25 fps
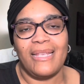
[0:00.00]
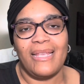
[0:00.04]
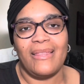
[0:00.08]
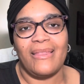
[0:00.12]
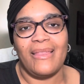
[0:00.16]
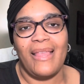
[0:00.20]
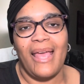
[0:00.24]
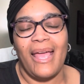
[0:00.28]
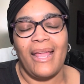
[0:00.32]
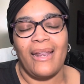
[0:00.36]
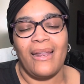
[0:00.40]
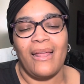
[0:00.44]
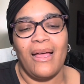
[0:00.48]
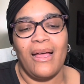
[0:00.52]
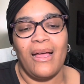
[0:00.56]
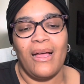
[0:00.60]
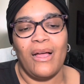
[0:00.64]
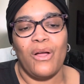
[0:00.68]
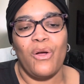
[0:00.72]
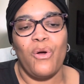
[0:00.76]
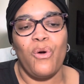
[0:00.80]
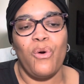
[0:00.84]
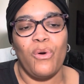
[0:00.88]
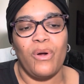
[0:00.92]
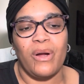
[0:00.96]

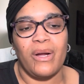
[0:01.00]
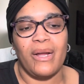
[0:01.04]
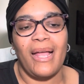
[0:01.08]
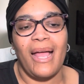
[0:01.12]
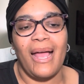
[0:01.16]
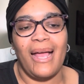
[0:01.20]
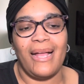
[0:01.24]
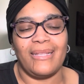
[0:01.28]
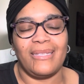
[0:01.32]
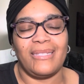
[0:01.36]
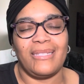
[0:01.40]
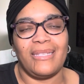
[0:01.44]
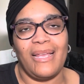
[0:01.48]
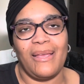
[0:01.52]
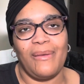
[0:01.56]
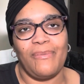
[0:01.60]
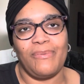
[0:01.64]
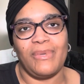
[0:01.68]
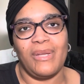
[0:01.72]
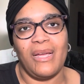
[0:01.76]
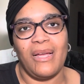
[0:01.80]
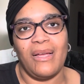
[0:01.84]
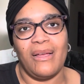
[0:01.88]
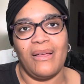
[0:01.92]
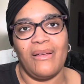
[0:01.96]
that core
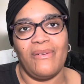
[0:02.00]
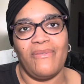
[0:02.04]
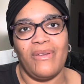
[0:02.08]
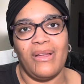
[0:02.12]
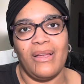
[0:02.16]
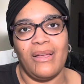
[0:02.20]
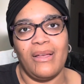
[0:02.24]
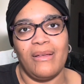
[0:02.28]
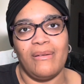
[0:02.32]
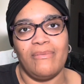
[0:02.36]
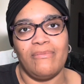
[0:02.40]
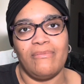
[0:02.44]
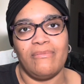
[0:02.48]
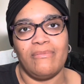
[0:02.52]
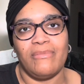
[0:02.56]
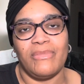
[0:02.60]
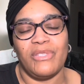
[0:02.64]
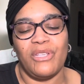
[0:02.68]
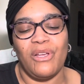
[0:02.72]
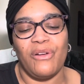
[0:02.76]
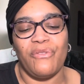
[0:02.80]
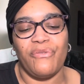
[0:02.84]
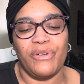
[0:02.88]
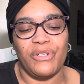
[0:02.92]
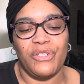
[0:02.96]
concept of
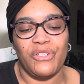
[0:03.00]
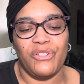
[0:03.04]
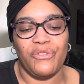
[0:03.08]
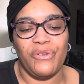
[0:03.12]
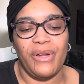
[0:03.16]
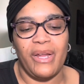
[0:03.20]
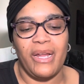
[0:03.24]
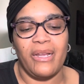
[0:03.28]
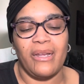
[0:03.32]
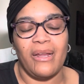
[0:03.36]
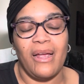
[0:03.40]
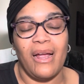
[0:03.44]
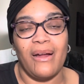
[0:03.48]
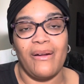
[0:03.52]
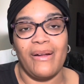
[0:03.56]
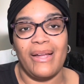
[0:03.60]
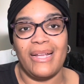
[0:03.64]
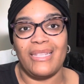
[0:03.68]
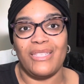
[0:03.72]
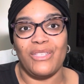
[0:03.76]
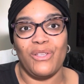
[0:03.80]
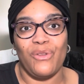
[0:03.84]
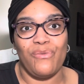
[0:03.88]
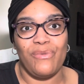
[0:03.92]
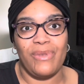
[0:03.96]
self-restraint. All
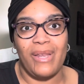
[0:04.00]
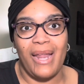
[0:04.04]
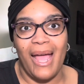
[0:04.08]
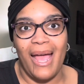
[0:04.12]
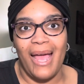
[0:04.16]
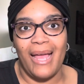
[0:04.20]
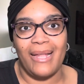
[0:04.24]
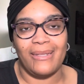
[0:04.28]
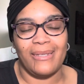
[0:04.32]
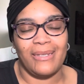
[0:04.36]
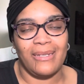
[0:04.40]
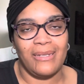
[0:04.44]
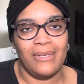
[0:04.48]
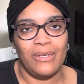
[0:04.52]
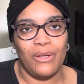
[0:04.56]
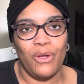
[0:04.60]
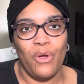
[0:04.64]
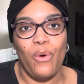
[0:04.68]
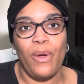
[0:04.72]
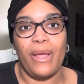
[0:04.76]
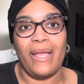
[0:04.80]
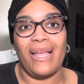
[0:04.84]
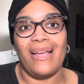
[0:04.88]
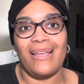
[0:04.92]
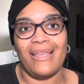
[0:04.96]
right. So not
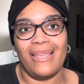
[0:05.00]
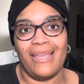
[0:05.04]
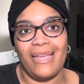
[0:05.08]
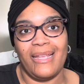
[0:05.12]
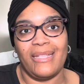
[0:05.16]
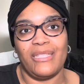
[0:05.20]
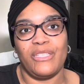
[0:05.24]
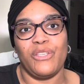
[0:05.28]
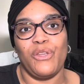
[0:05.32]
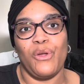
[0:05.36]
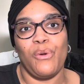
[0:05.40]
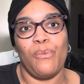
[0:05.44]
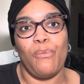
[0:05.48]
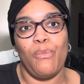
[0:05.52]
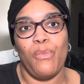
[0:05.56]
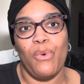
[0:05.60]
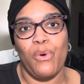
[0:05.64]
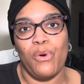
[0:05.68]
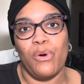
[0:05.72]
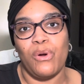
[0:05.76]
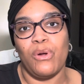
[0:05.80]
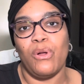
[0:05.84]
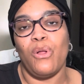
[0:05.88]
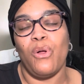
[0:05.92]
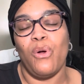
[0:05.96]
going against your
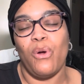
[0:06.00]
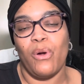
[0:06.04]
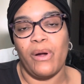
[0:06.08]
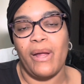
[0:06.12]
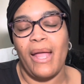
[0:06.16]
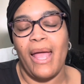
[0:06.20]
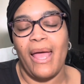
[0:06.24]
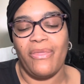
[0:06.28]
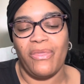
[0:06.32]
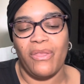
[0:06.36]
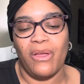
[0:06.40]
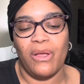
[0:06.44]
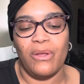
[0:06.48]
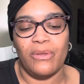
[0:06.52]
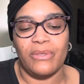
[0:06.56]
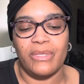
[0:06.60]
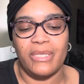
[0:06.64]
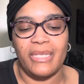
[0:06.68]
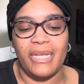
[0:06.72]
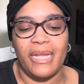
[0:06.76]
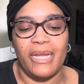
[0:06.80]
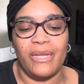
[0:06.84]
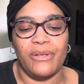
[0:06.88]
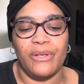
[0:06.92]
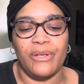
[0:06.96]
moral or ethical
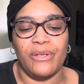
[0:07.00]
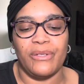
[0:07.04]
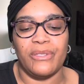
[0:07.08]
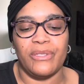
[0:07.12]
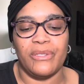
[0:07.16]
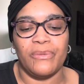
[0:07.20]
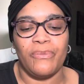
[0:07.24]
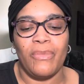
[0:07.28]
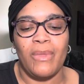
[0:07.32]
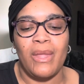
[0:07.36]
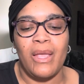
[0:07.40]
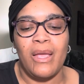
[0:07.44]
standards.